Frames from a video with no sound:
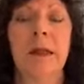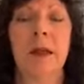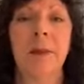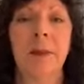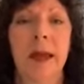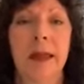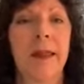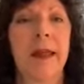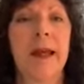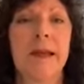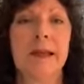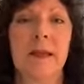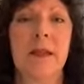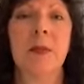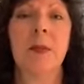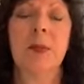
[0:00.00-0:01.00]
Beth
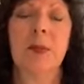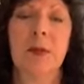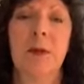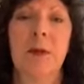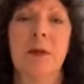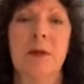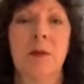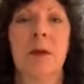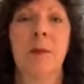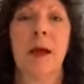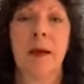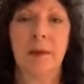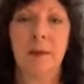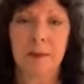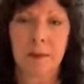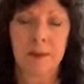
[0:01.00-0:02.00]
Hazlip, who is one of
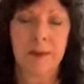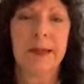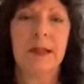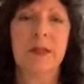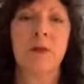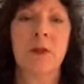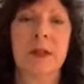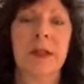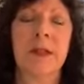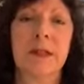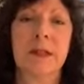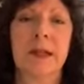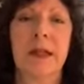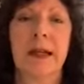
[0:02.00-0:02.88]
my best friends.